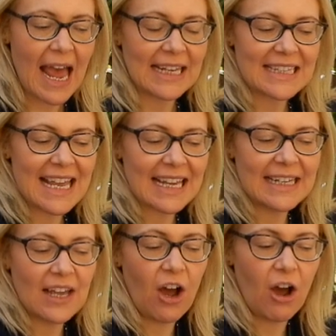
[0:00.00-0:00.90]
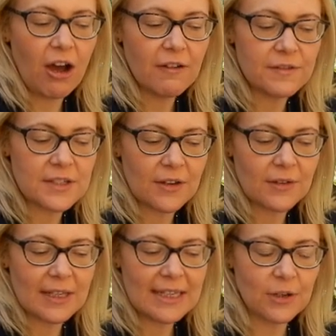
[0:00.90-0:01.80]
and exactly half,
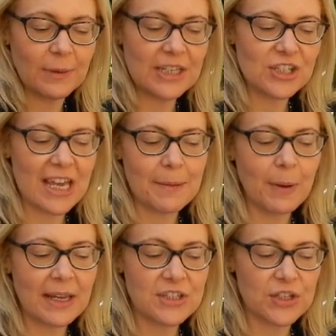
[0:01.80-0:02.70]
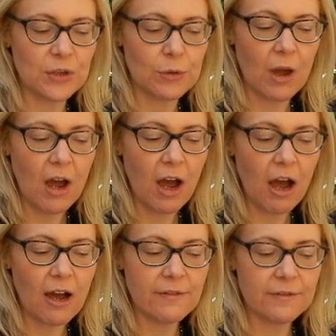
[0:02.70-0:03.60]
so equally shared by 2,
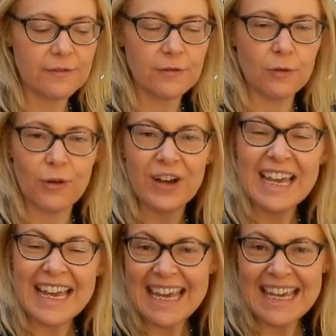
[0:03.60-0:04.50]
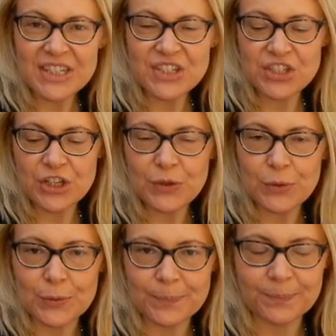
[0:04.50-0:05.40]
half of 4 is
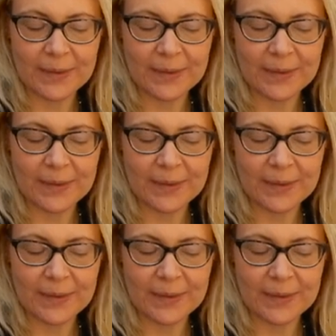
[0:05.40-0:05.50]
2.